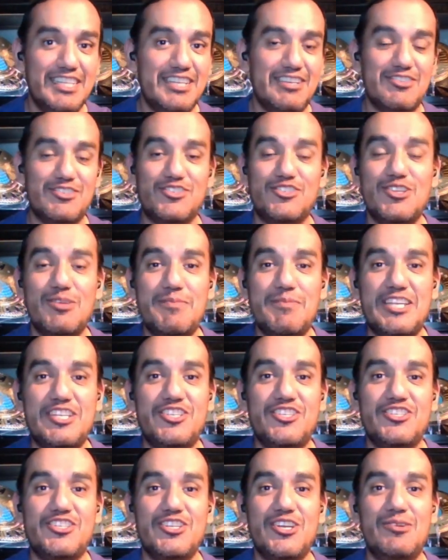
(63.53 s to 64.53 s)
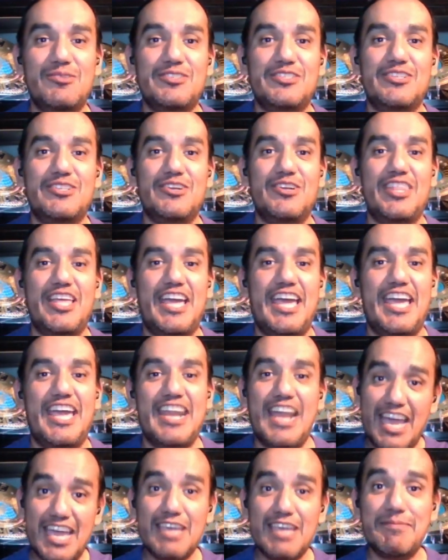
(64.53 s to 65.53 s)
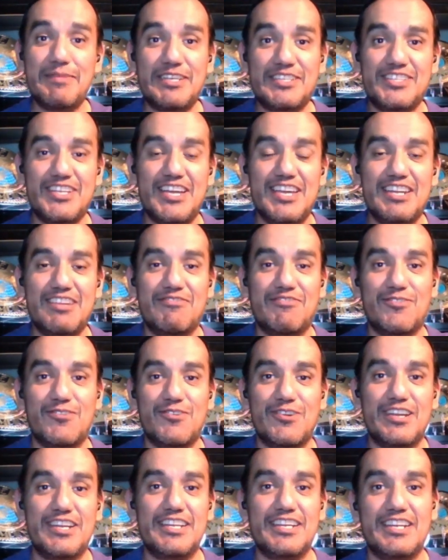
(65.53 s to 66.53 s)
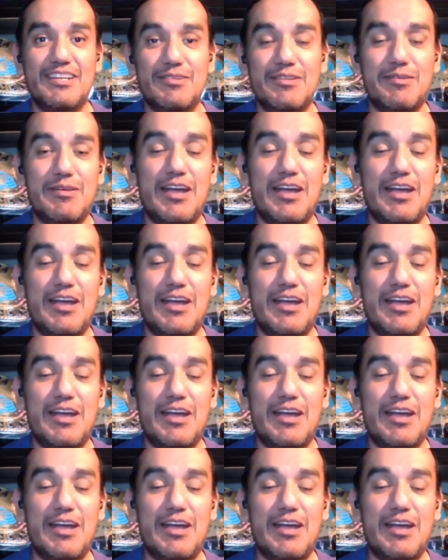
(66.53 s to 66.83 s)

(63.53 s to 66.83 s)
there's so many shows and all that, and I am excited for it.